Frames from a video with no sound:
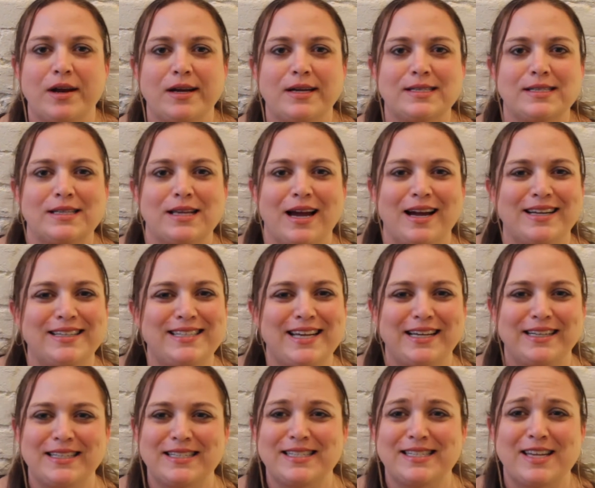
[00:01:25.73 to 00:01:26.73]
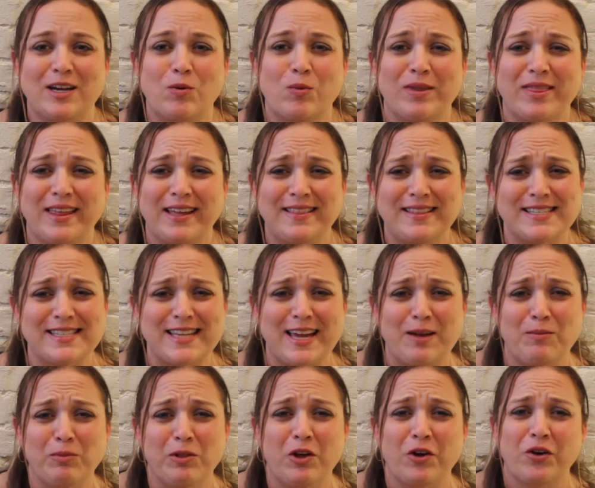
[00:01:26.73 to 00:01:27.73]
I tend to stick with like the
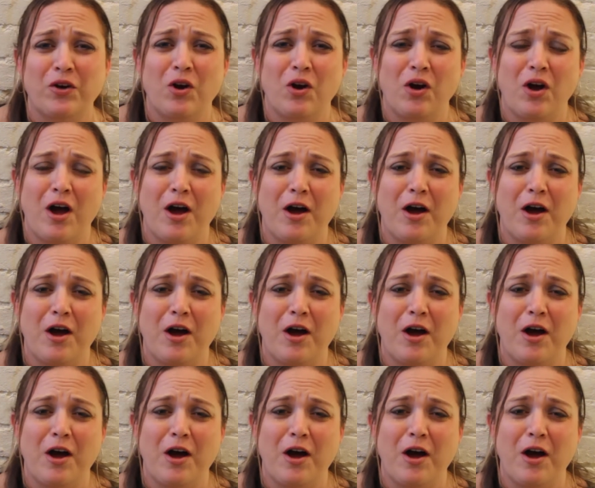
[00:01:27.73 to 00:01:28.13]
same look,